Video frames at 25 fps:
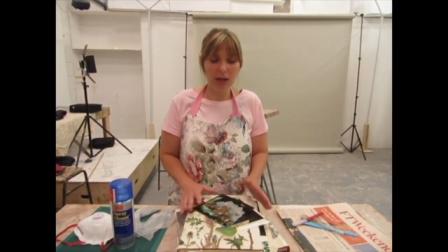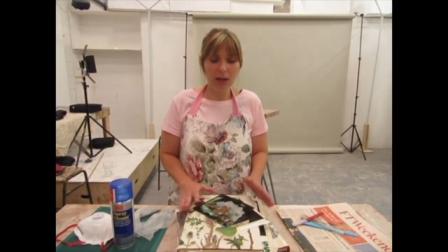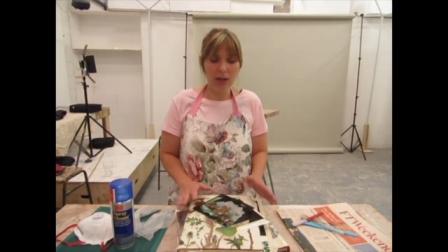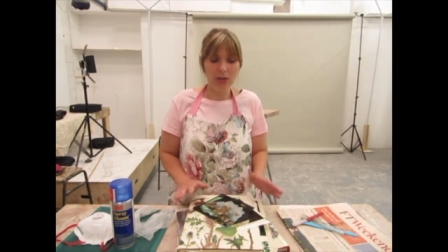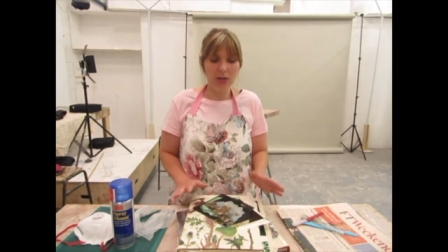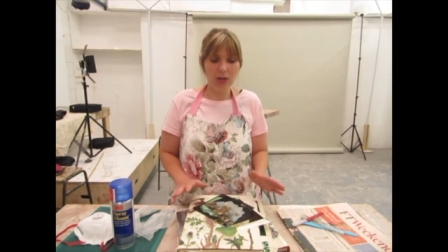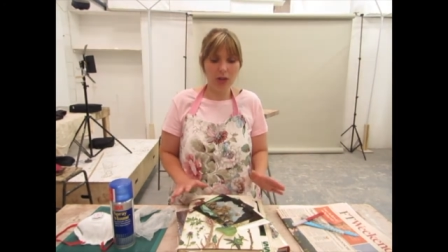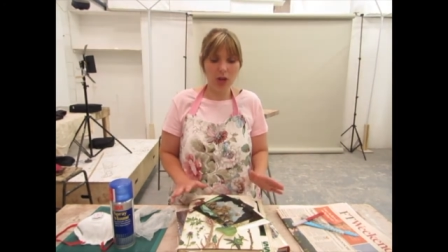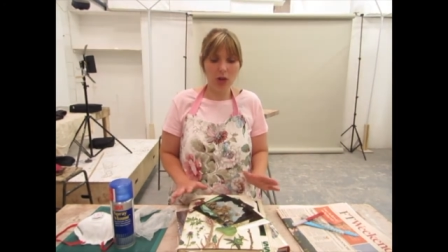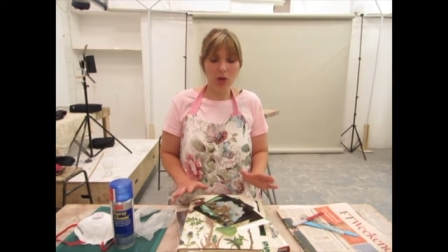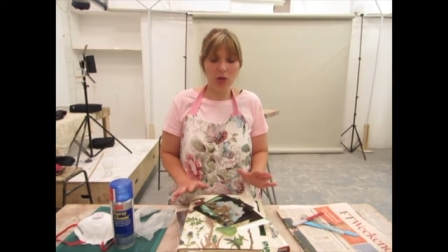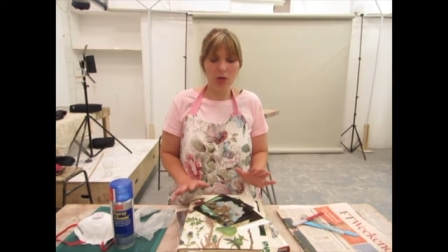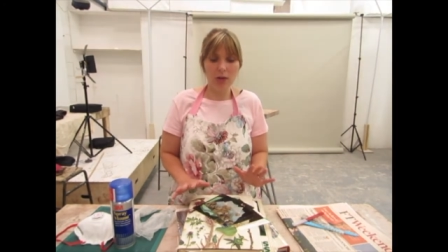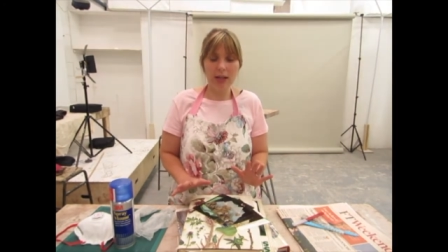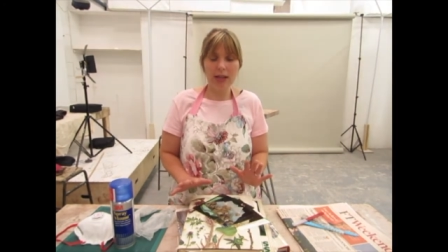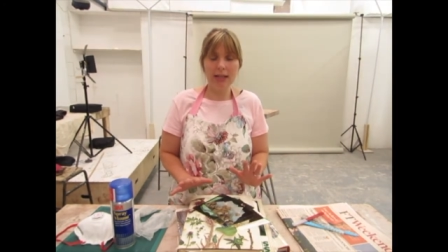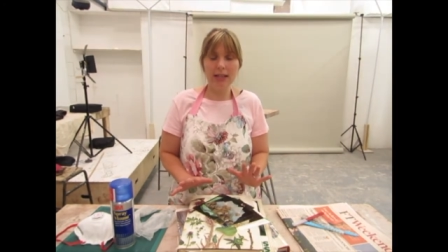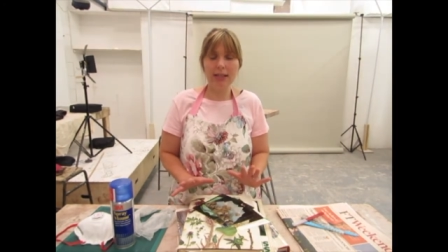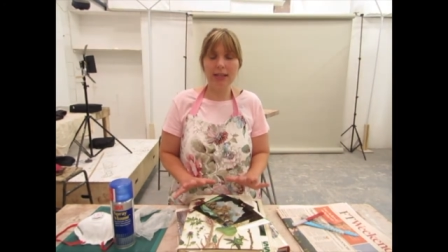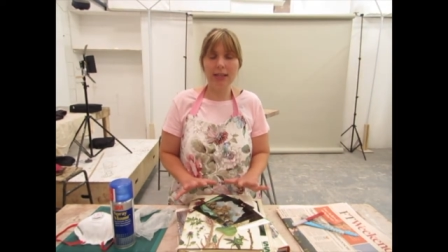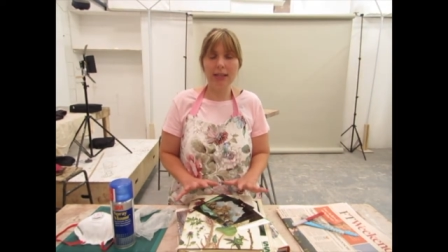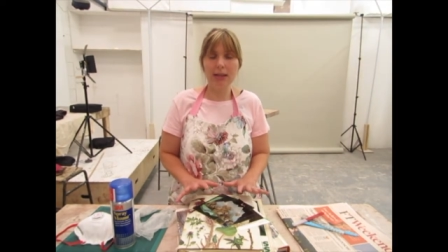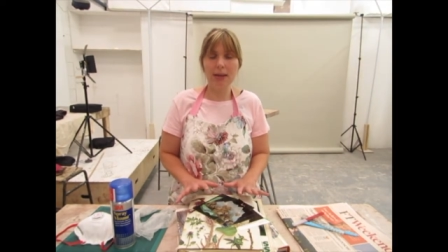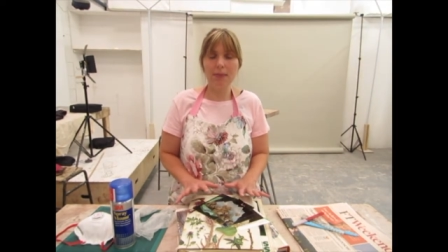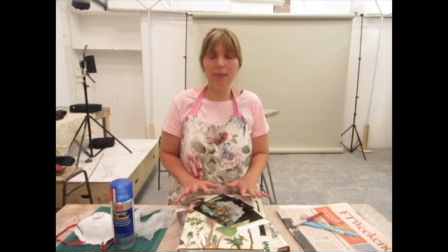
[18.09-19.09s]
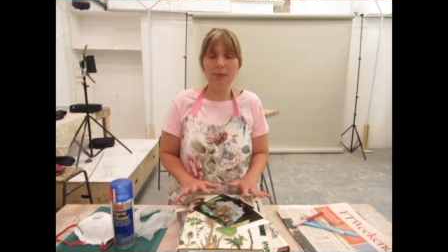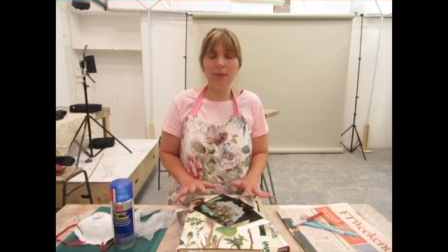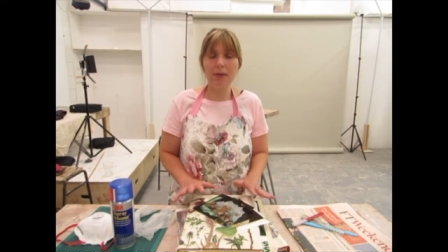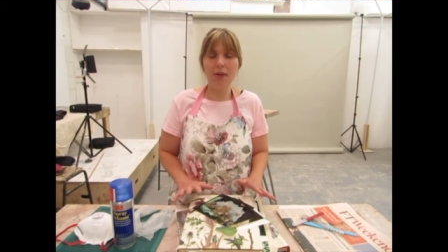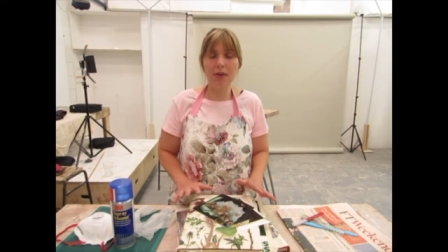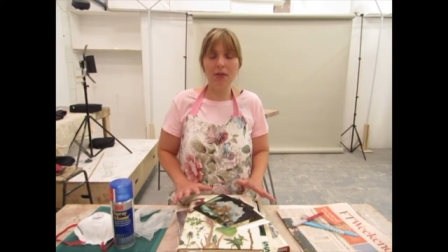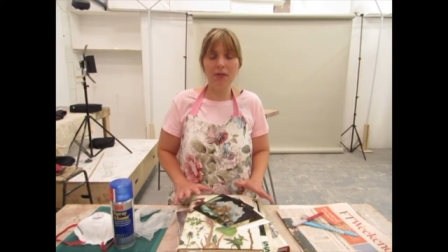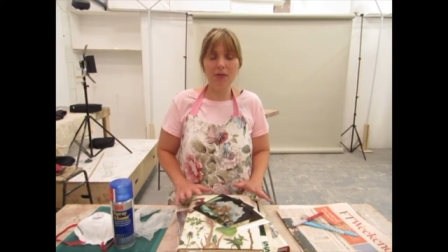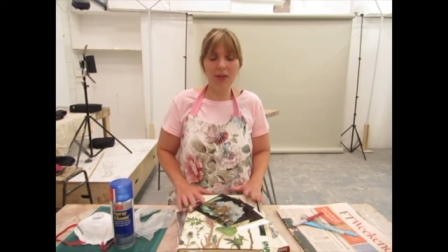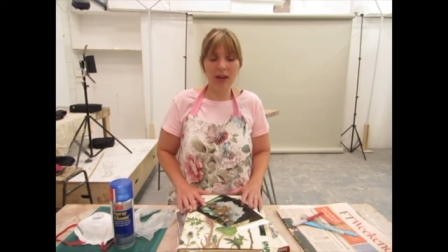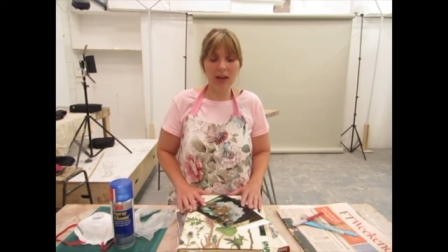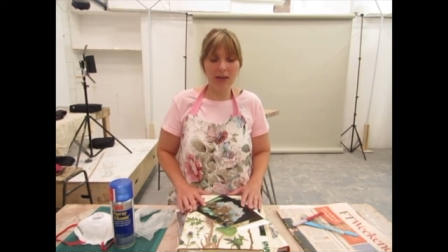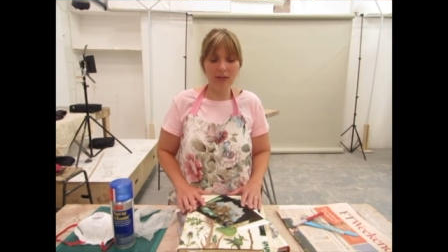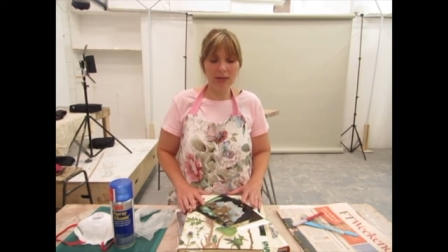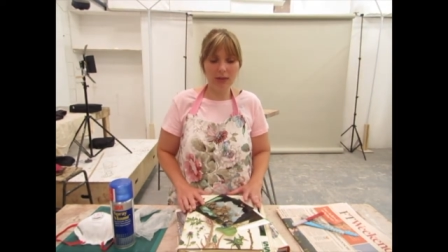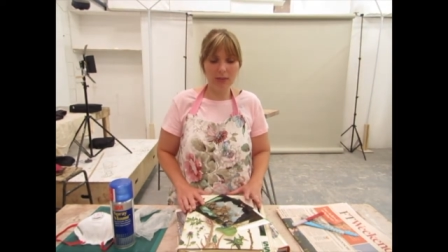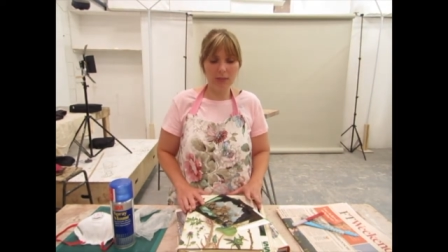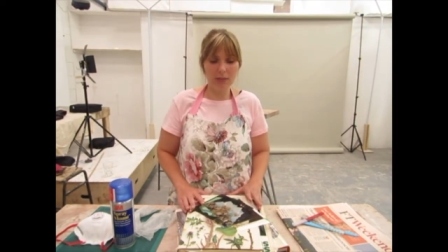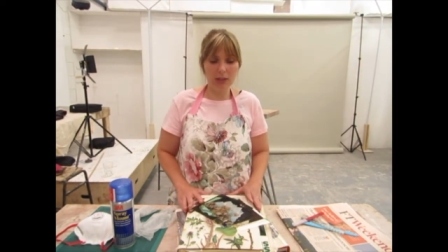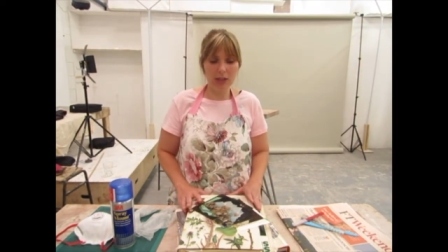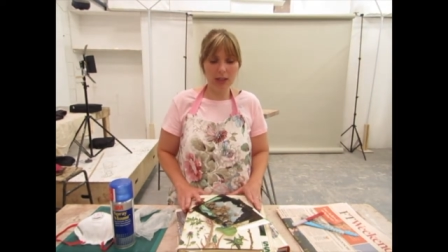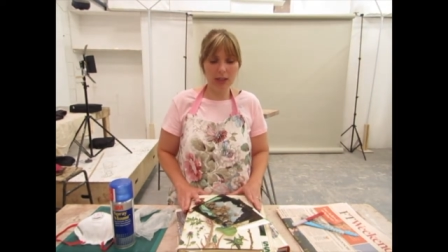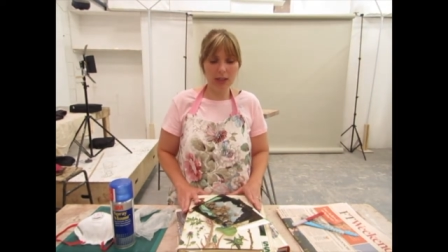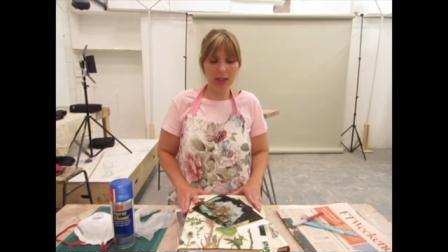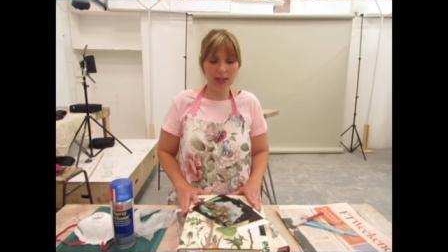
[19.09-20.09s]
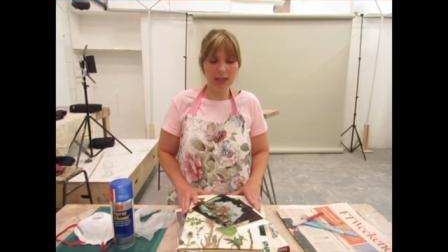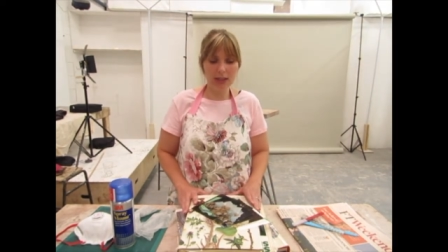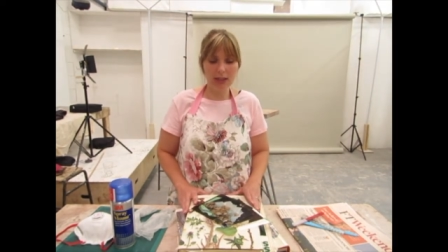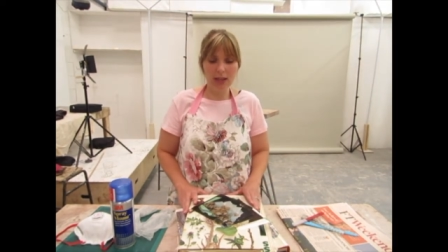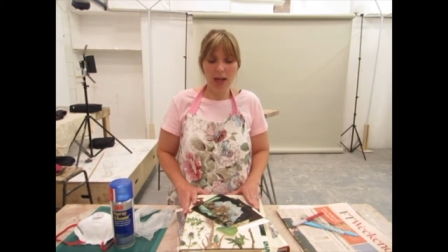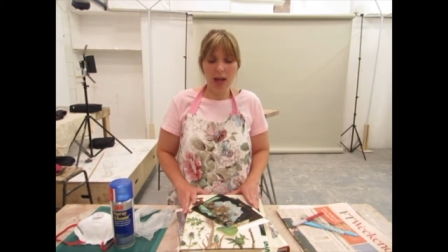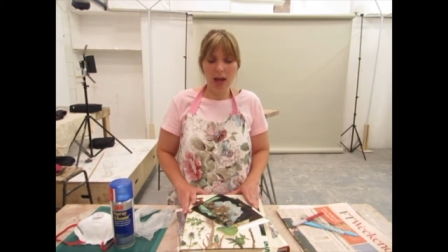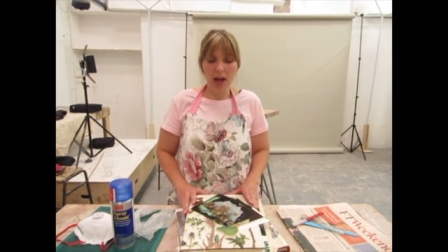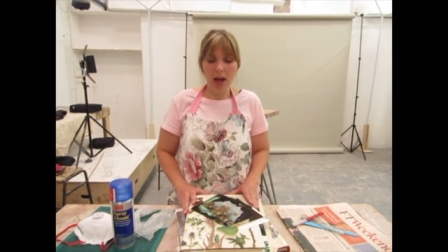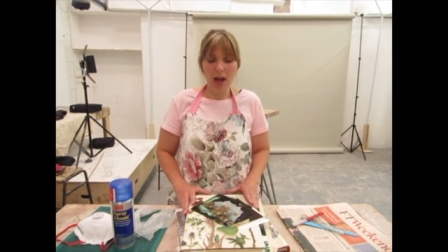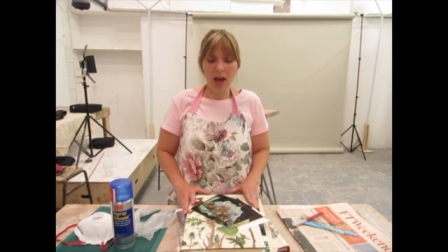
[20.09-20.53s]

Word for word: So you'll need some found images.